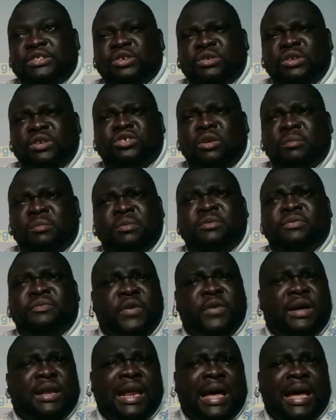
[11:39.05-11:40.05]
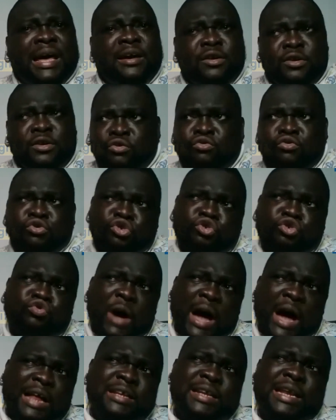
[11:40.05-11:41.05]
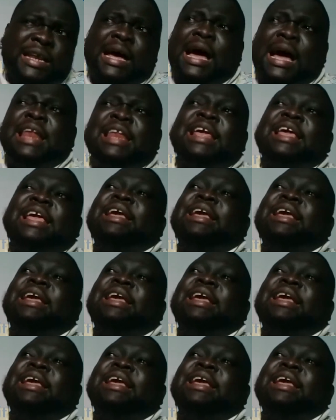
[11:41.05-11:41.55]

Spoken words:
So people felt like you had an